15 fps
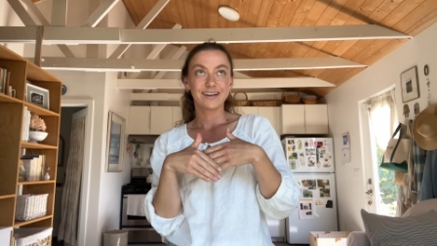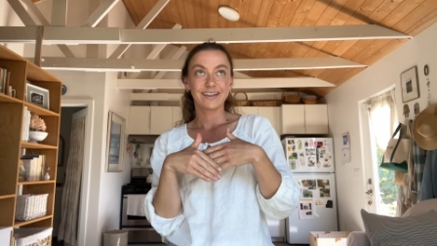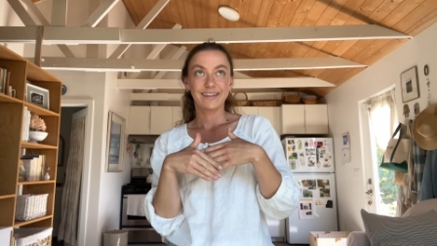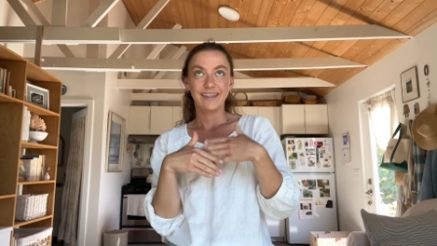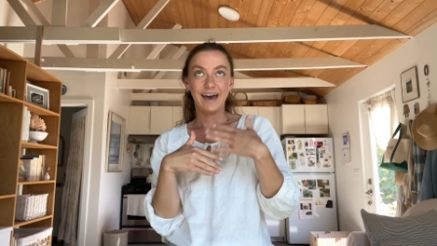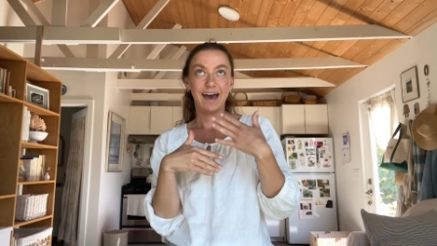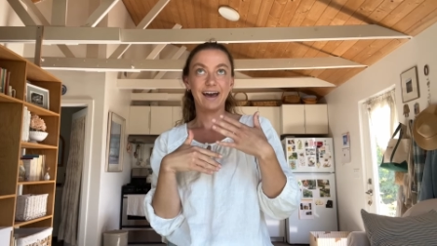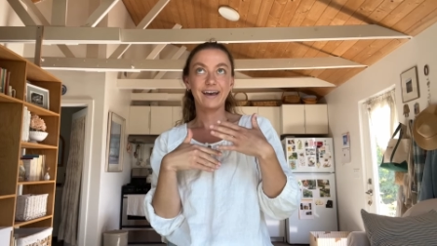
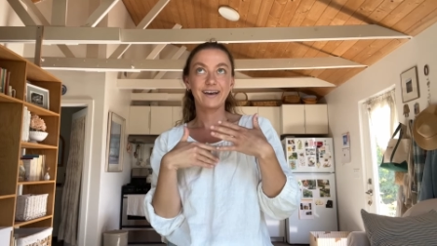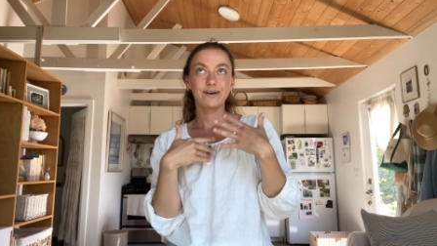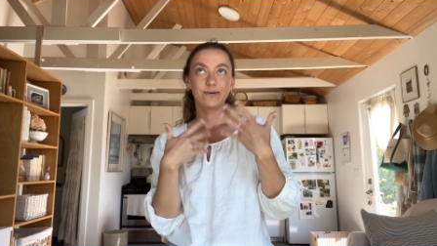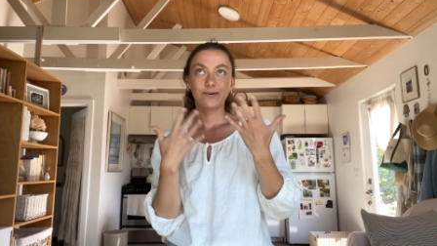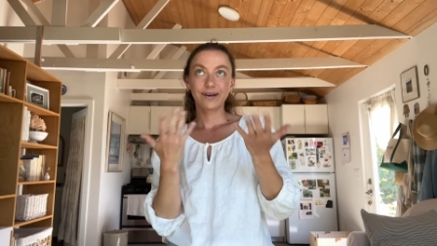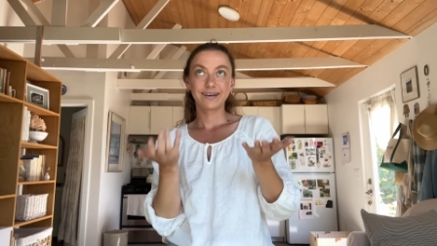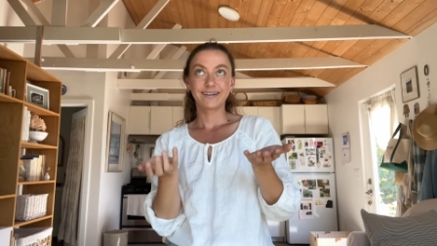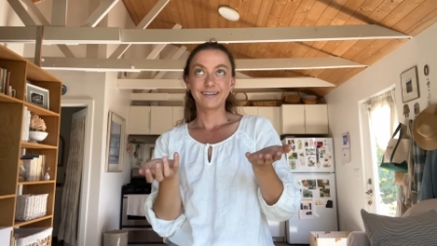that
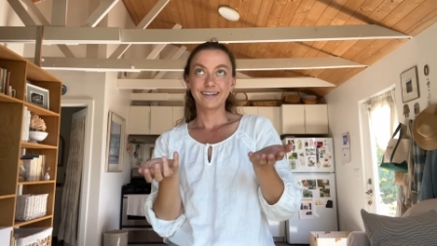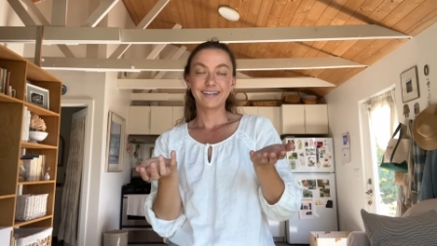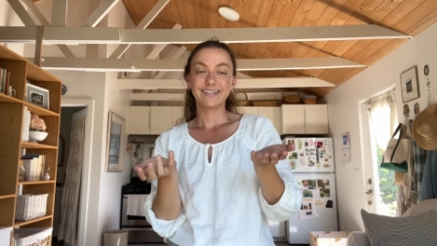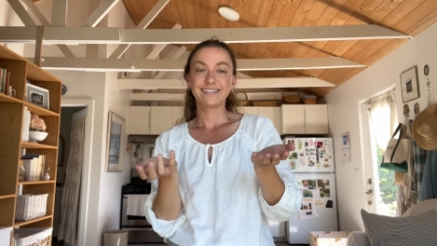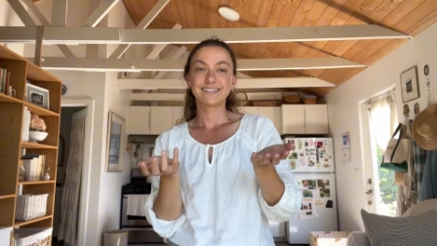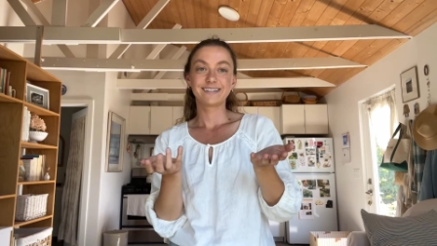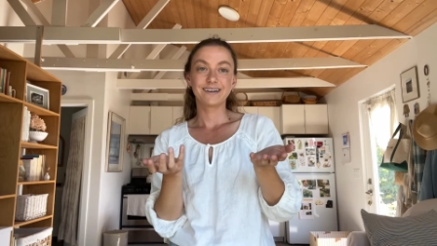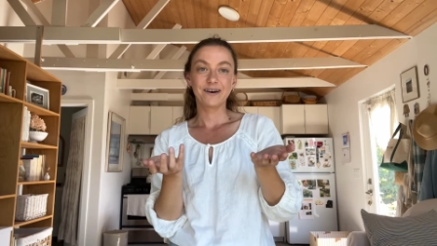quickly,
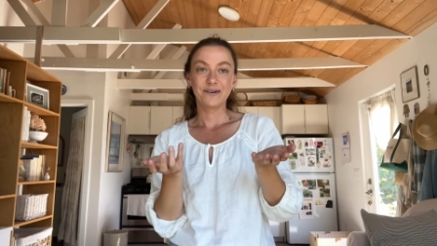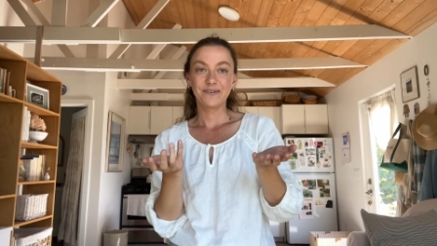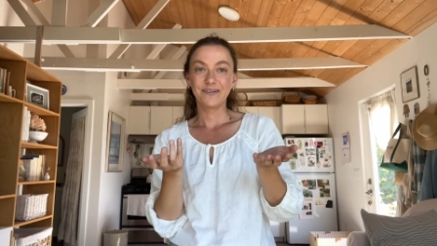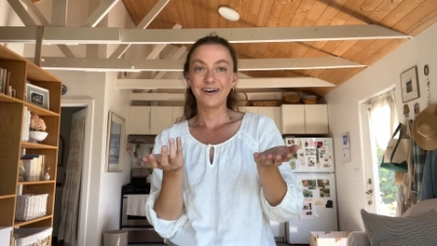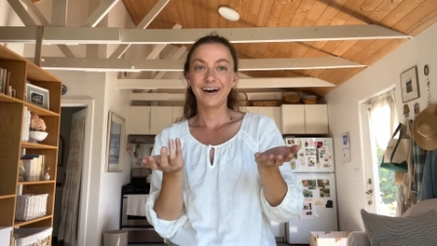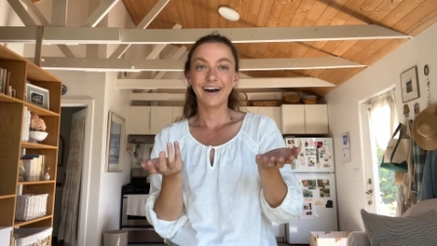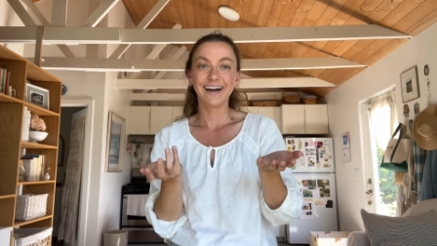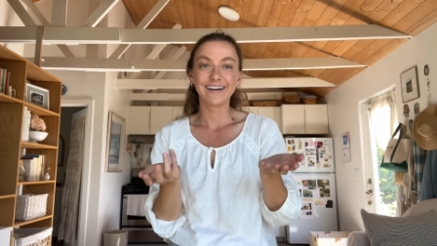so
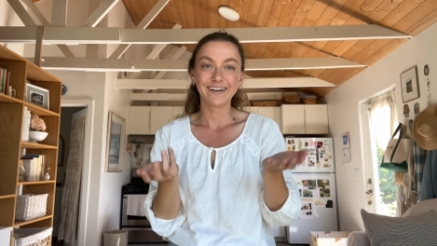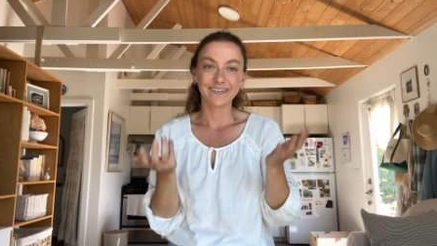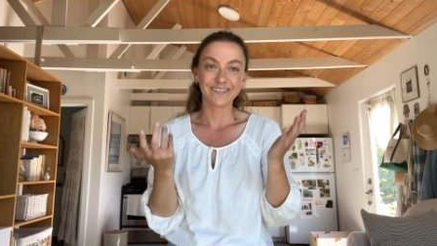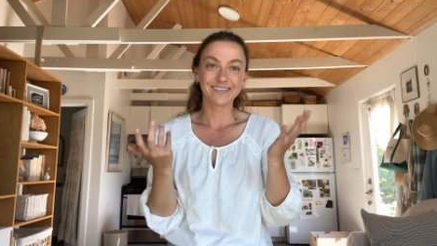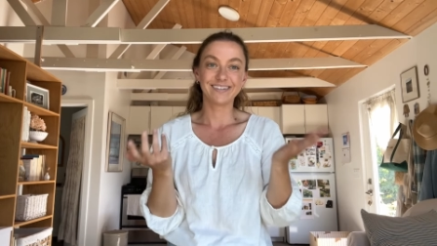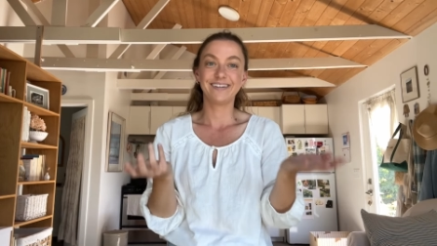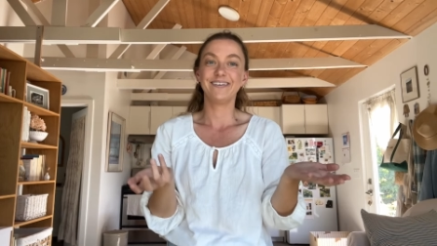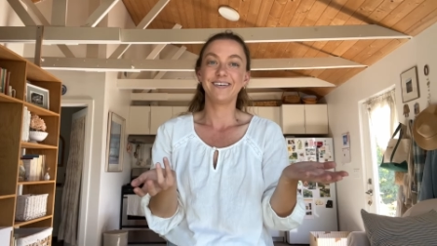I
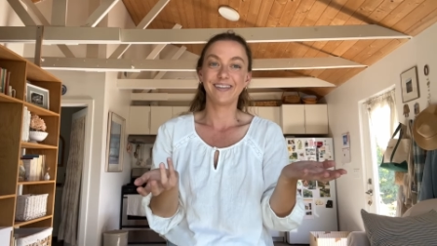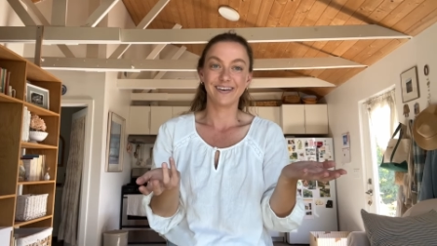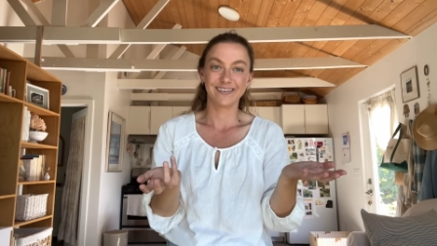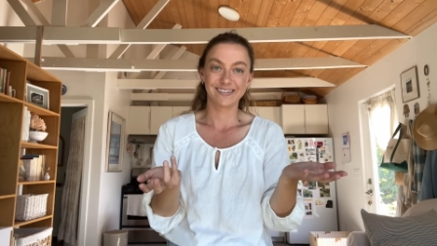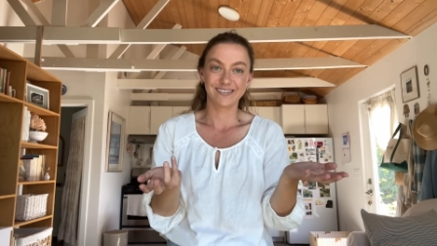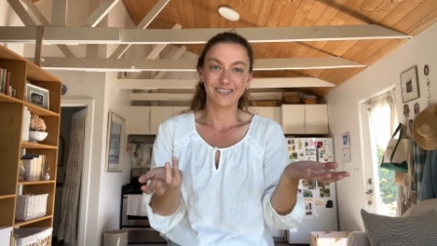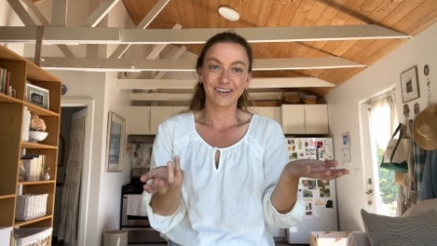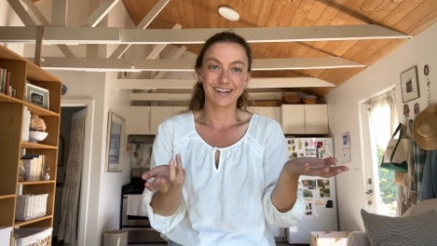don't do
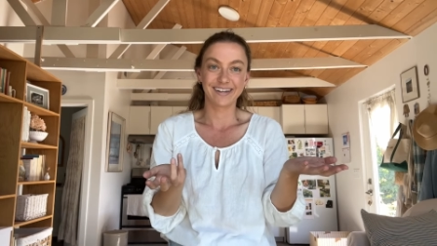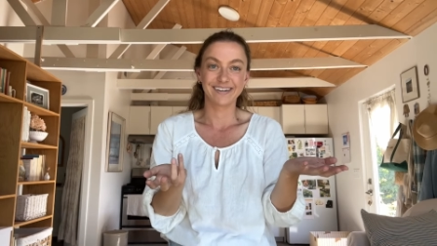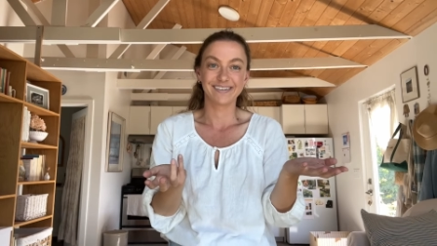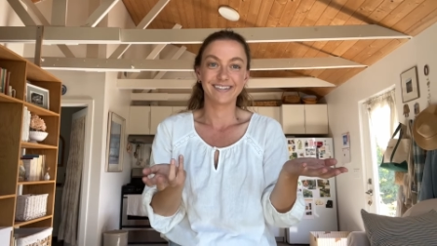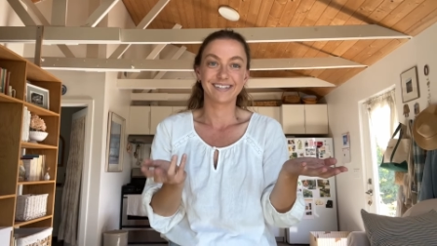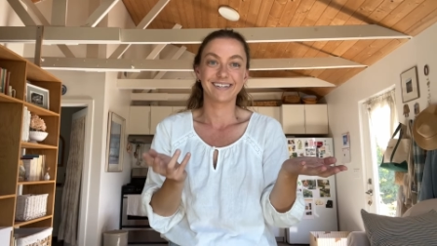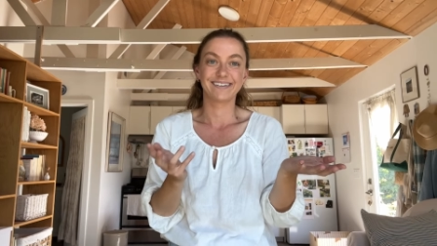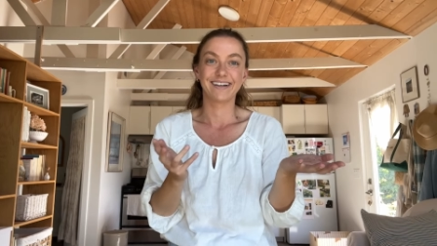those
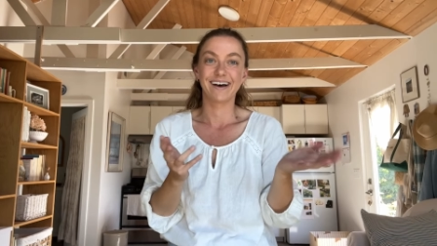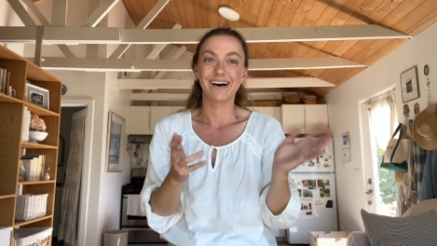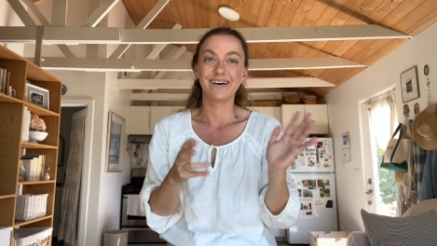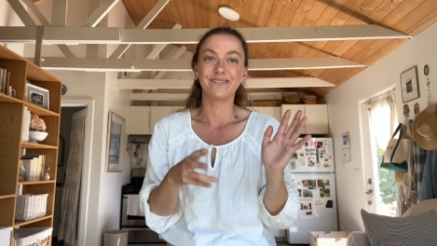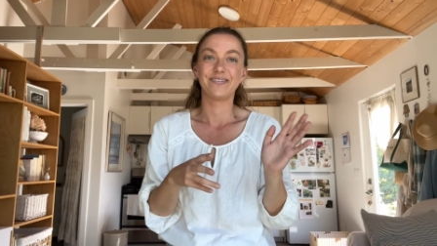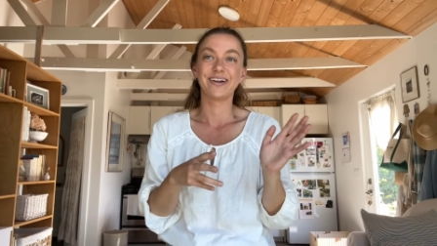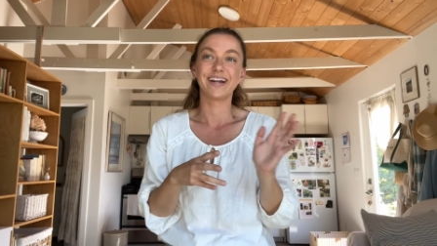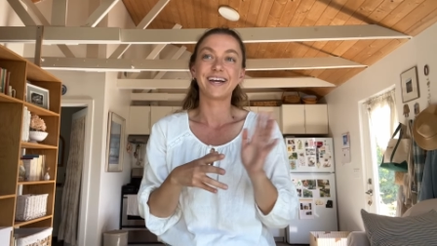videos a lot,
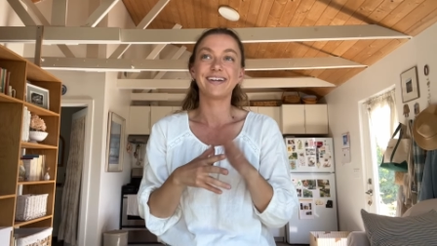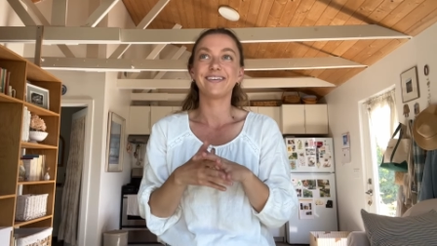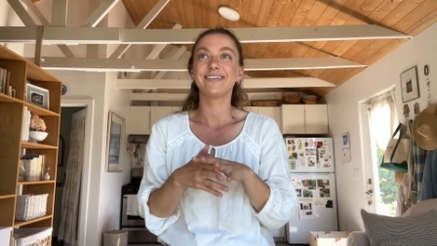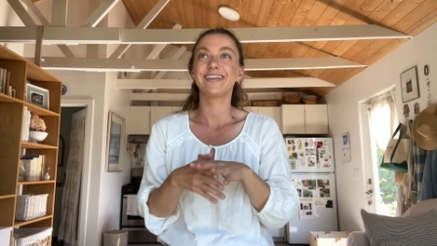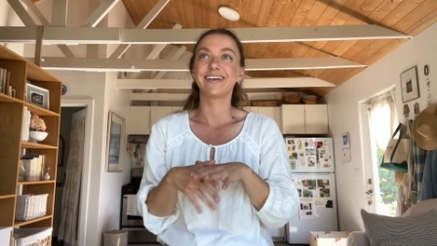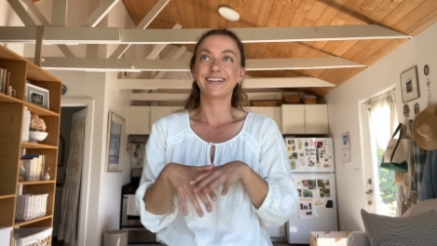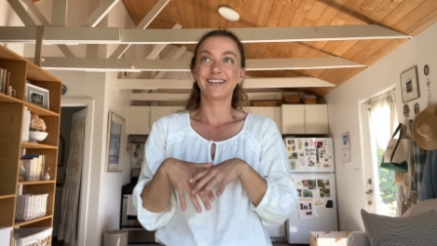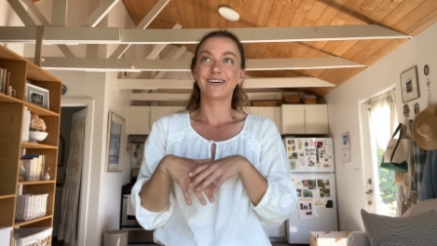but I do
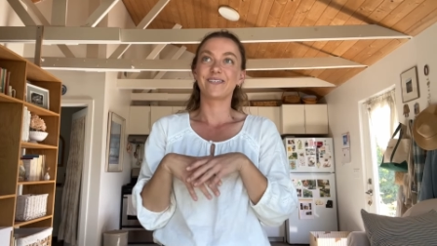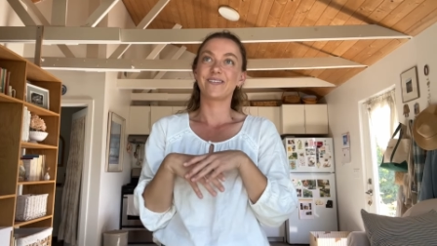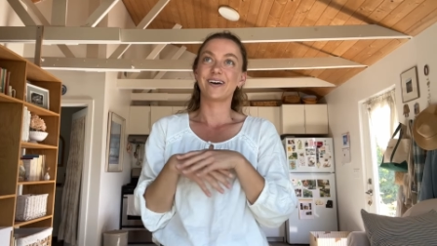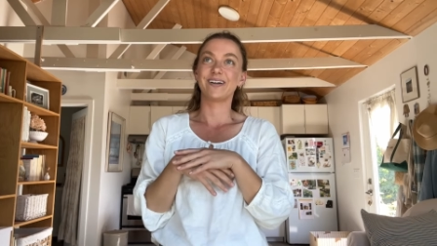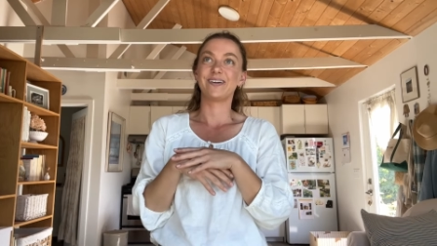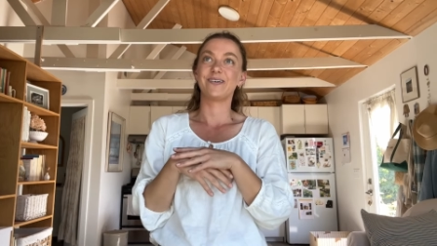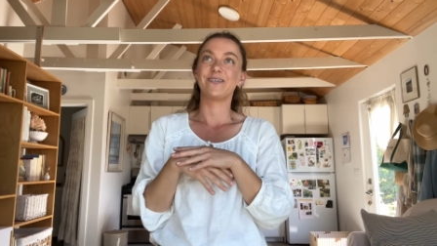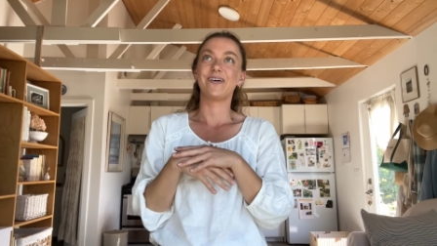think they're
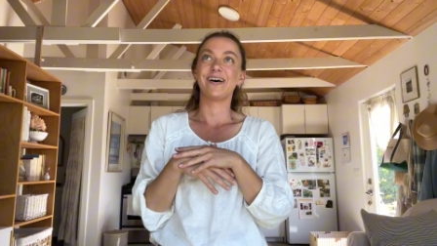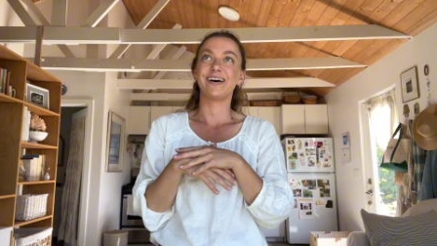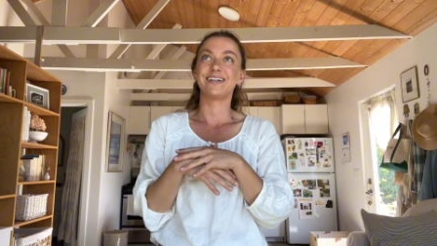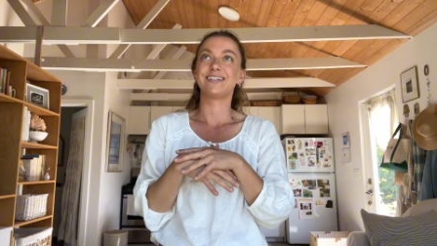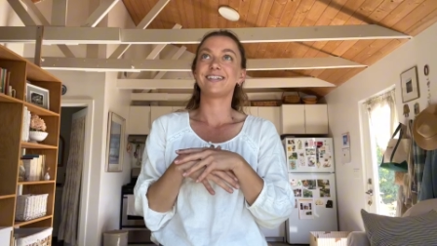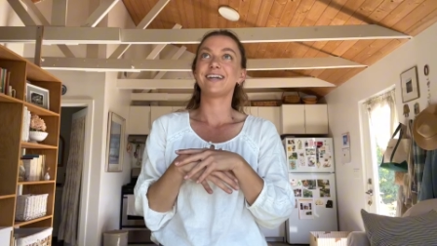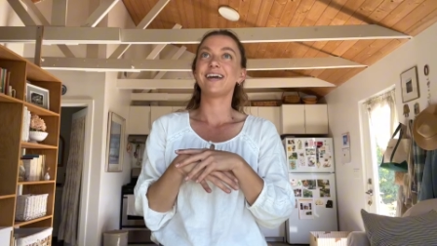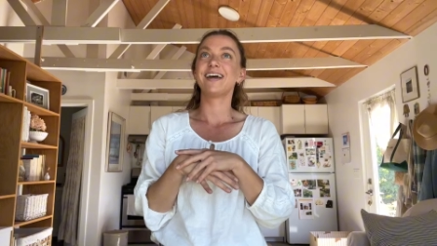fun to watch.